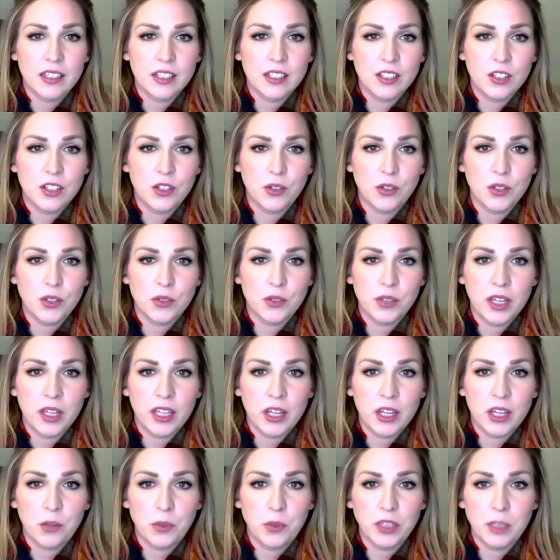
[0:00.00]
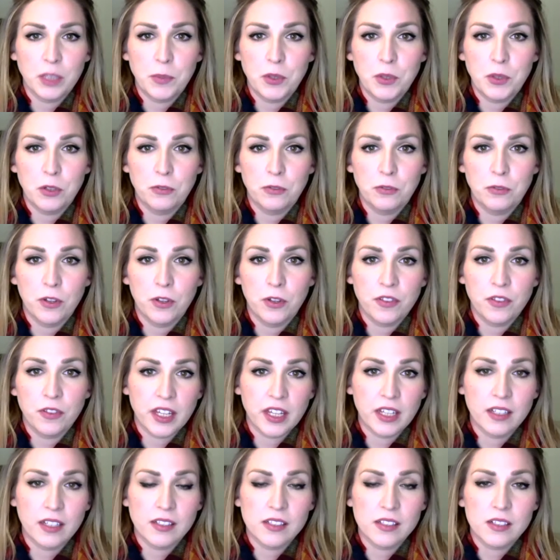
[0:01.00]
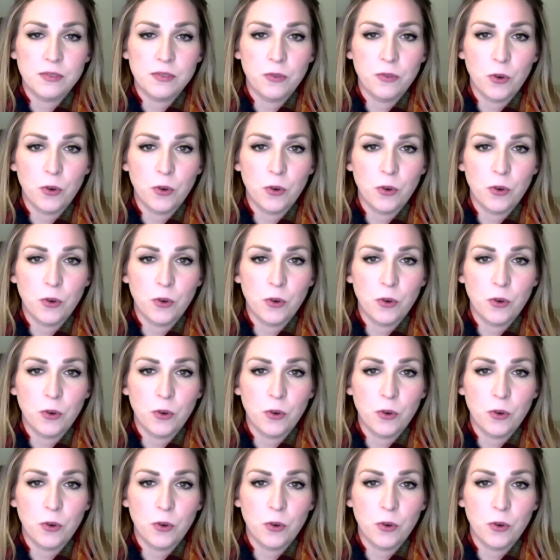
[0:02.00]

you can get really beautiful things